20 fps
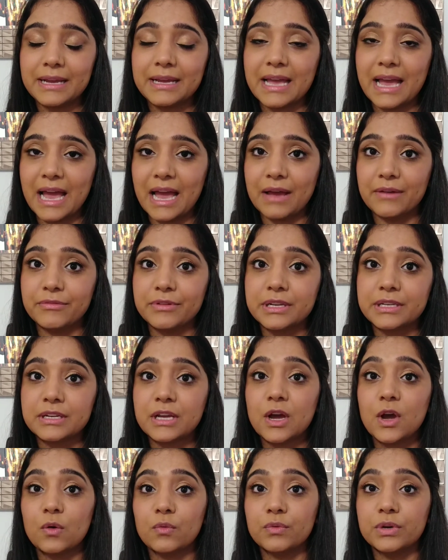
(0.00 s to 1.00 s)
Have it
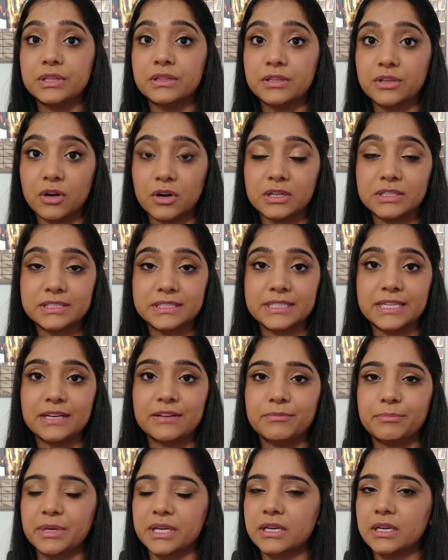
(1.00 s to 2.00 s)
with
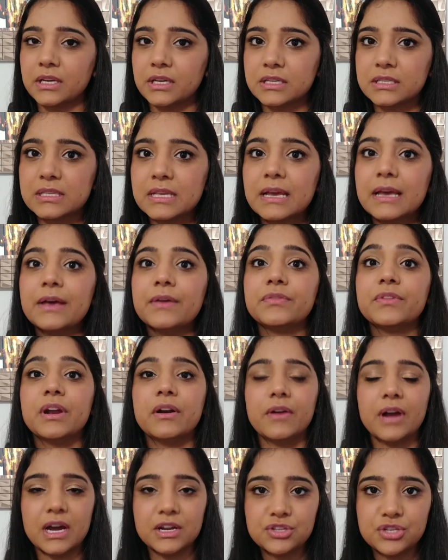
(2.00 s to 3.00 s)
yourself, because
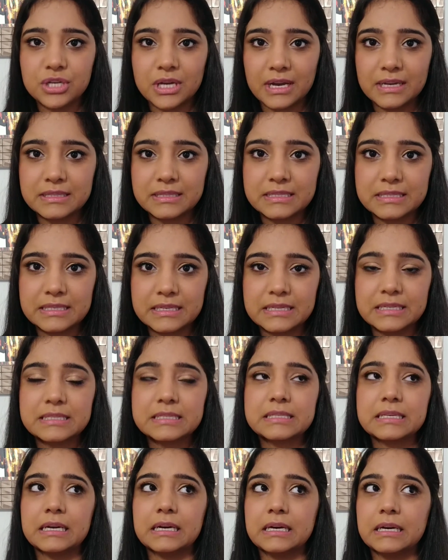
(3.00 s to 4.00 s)
there are chances
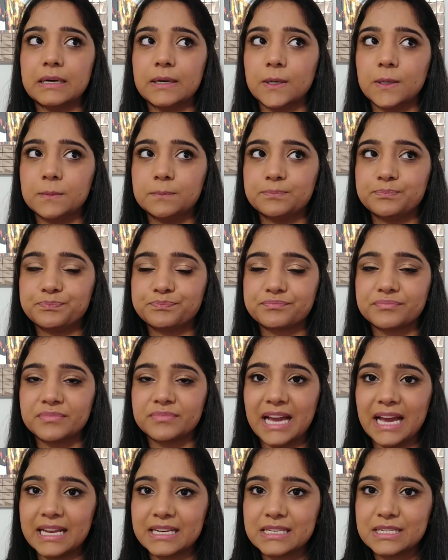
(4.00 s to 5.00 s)

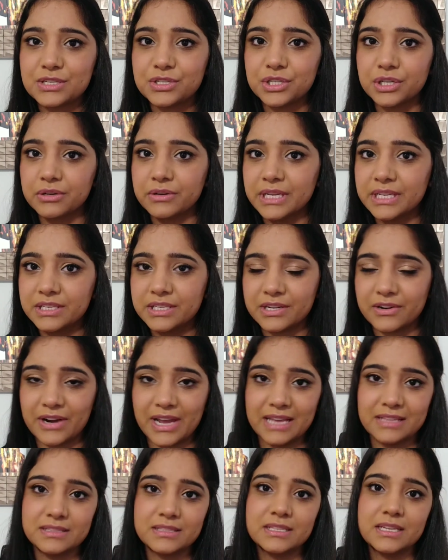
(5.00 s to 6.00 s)
that during
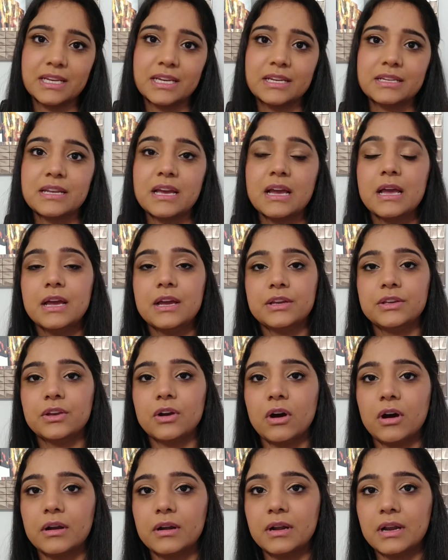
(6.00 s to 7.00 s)
transit
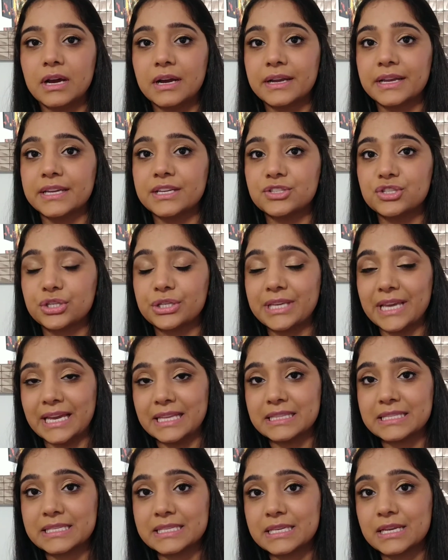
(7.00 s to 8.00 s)
your luggage
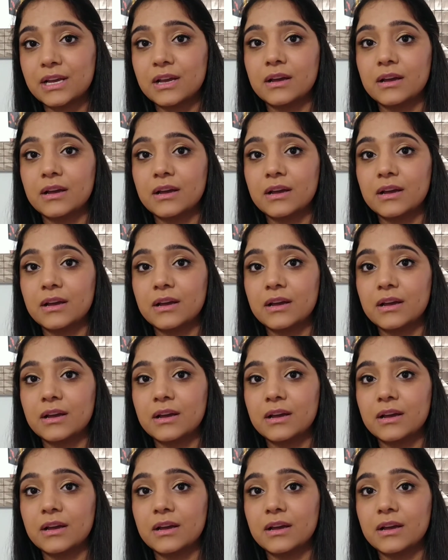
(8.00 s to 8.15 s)
gets